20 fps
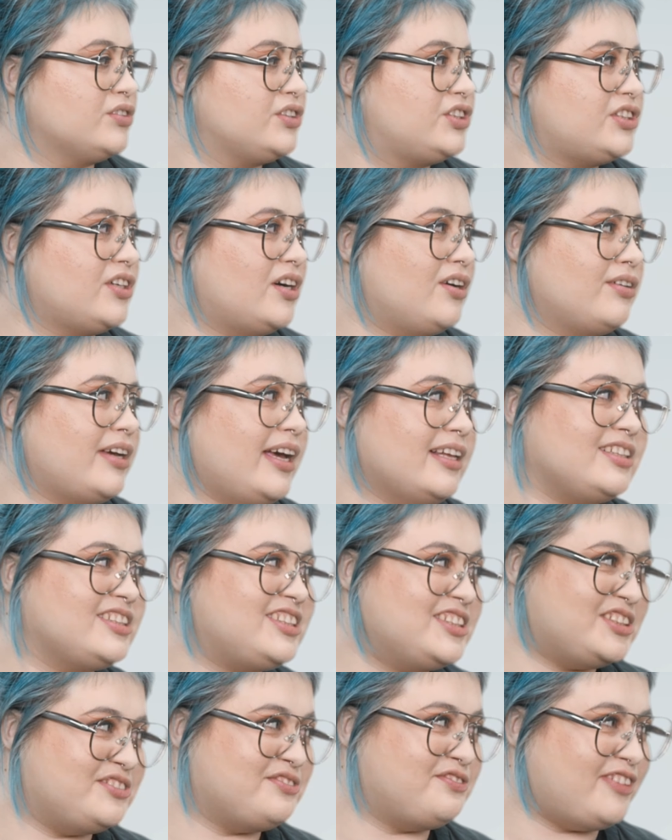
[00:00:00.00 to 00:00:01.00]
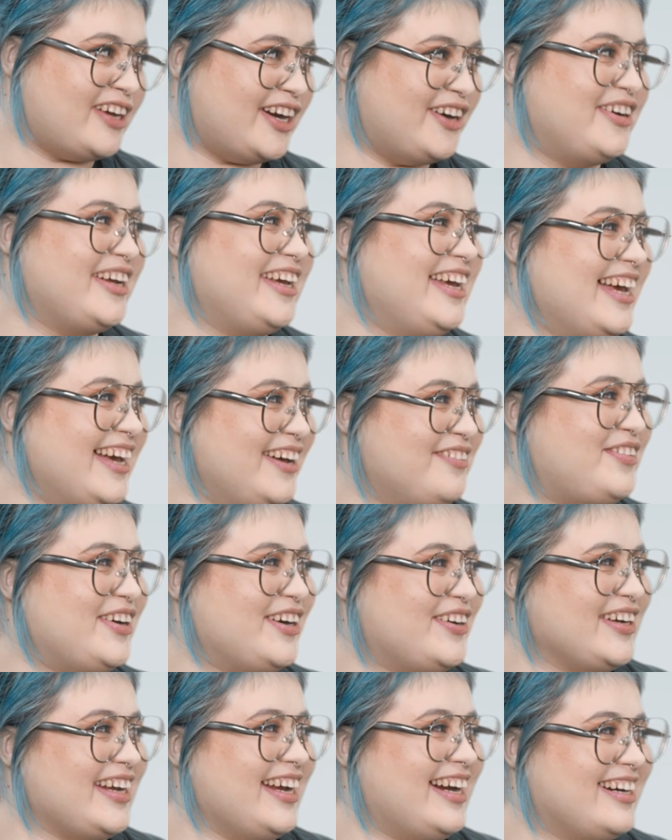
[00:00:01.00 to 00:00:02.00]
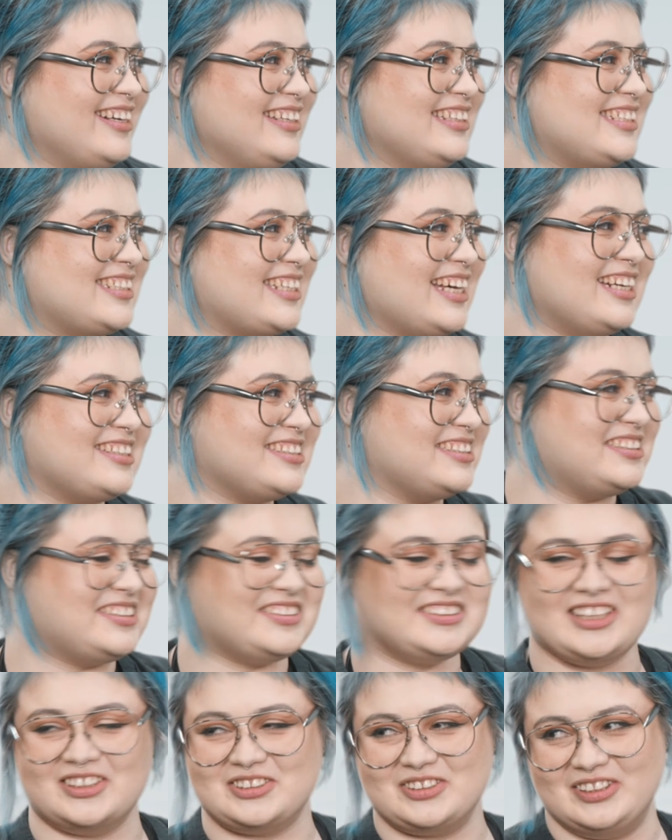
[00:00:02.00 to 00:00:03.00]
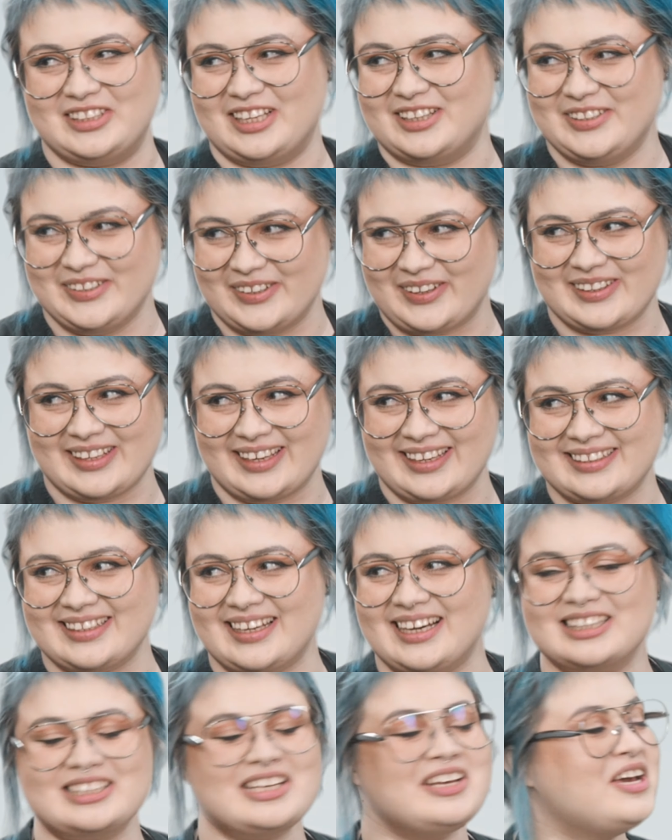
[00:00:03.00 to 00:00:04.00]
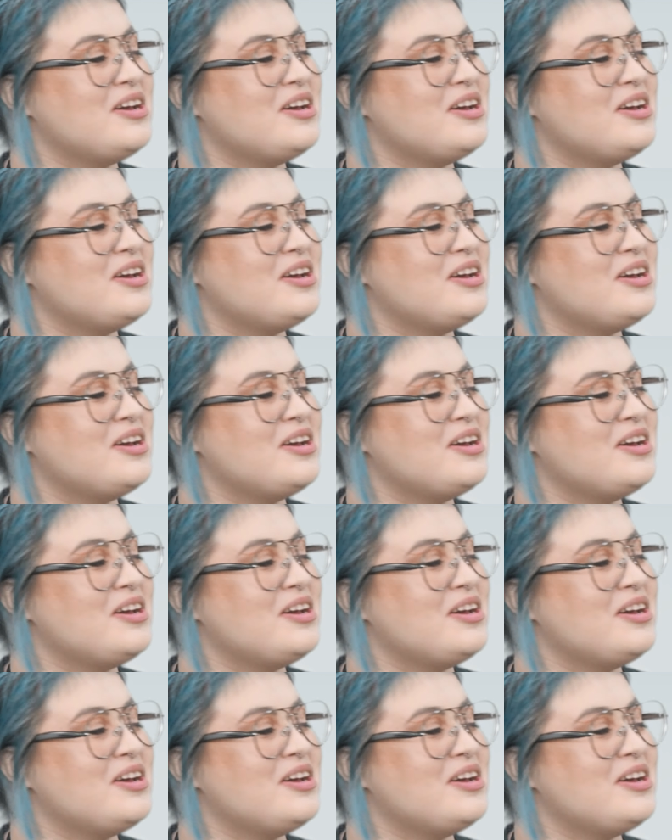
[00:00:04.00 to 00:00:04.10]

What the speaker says: So yeah, this is very, very early scale. This is not gonna look like that,